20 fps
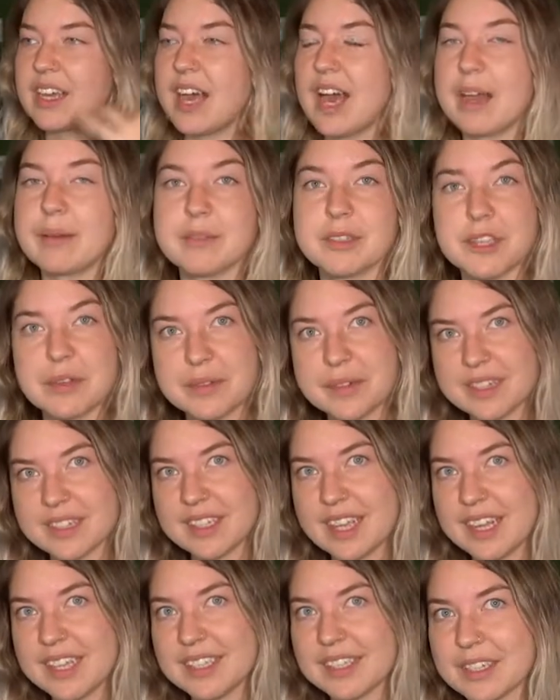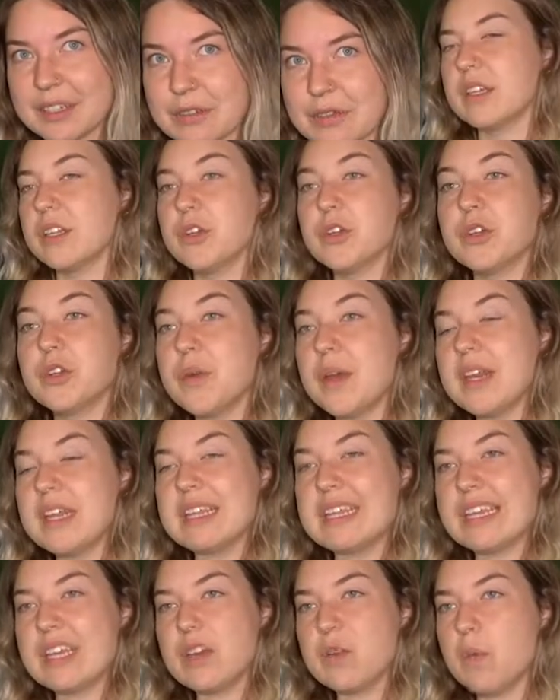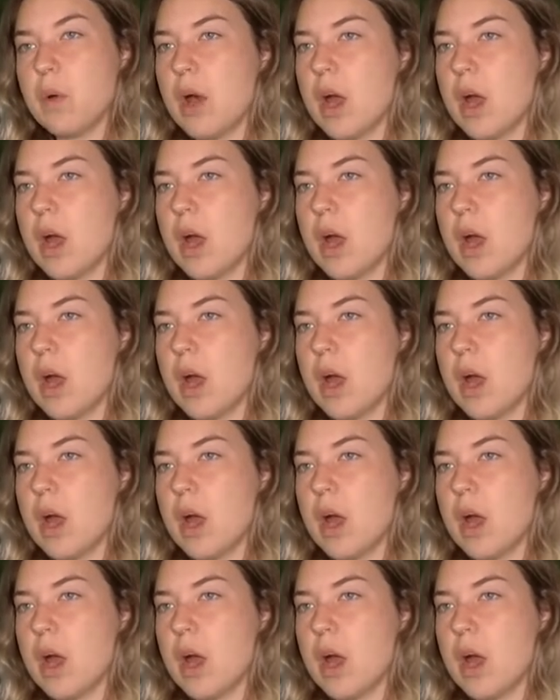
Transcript: I'm so indecisive. You can do anything you